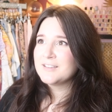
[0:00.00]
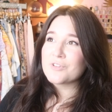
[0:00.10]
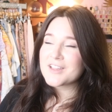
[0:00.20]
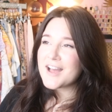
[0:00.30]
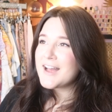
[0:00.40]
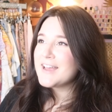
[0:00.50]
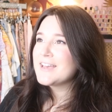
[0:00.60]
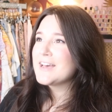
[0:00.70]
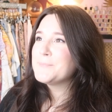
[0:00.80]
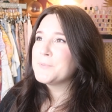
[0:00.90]

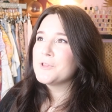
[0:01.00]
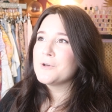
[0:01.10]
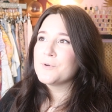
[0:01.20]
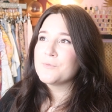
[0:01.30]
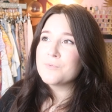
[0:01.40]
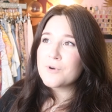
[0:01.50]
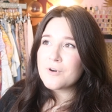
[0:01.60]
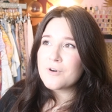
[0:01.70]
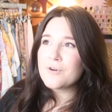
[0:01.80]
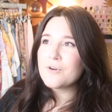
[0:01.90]
Bulgaria, Paloma
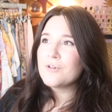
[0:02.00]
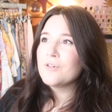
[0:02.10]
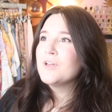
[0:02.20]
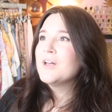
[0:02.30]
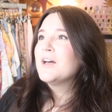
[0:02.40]
Wool,